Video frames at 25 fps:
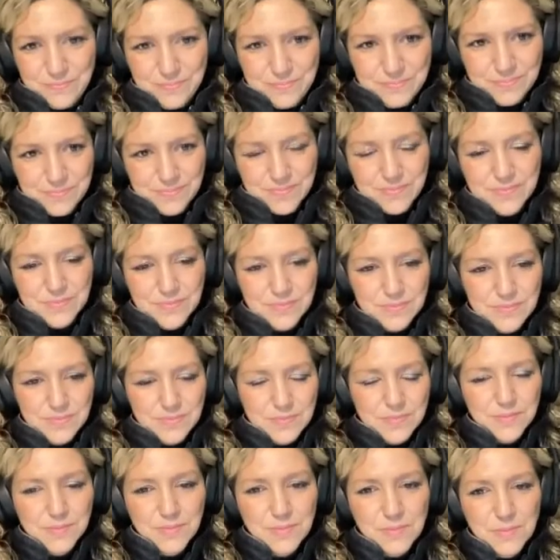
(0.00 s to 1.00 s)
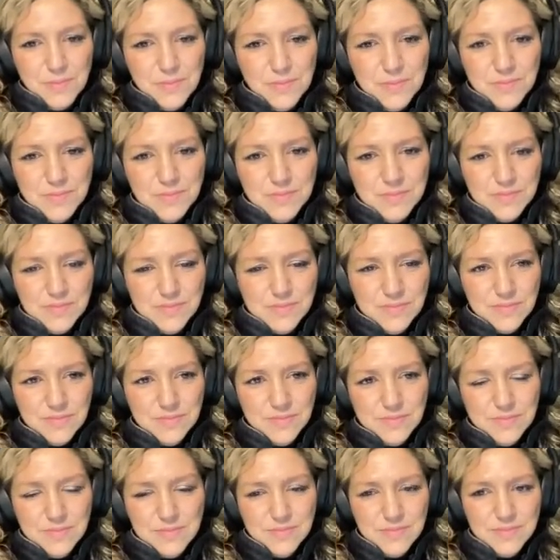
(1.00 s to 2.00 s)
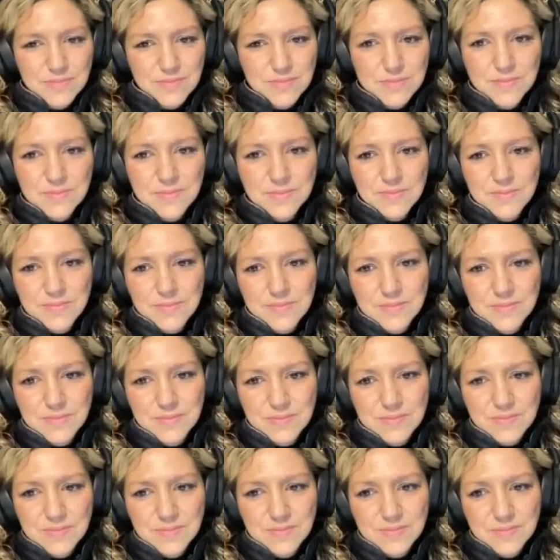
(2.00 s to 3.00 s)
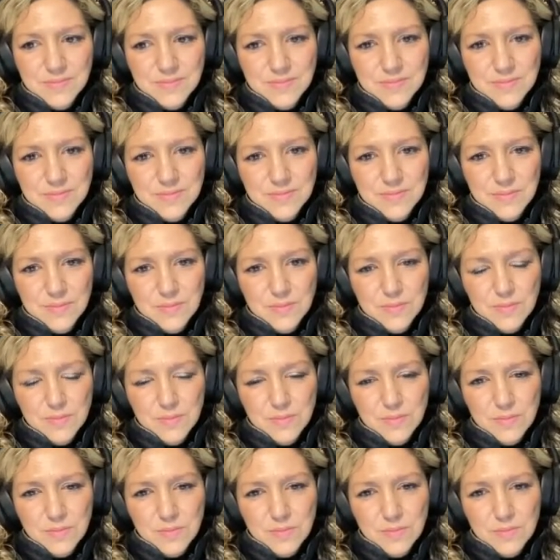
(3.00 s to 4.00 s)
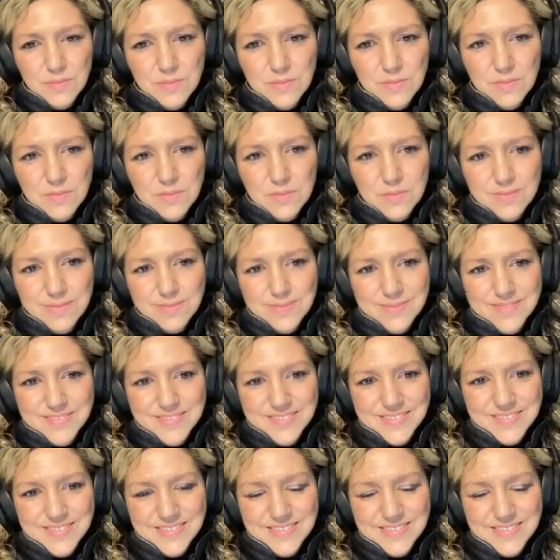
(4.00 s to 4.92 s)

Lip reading: This person isn't speaking.